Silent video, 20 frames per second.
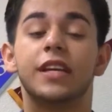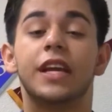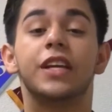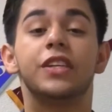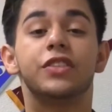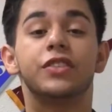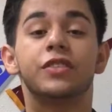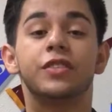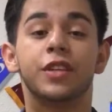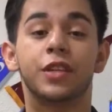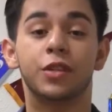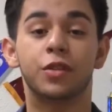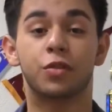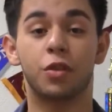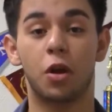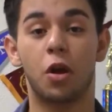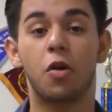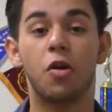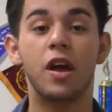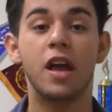nation and
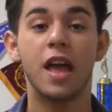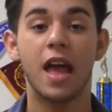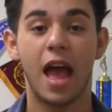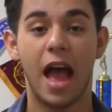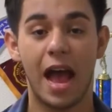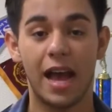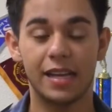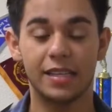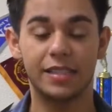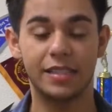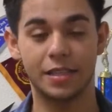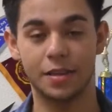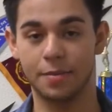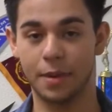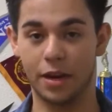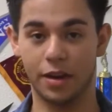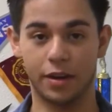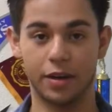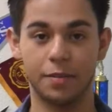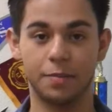grow as the
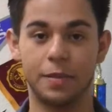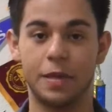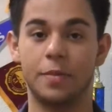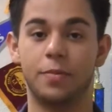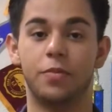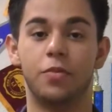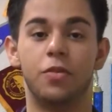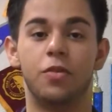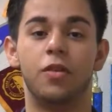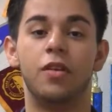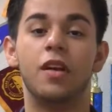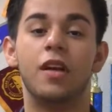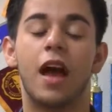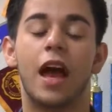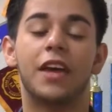American people.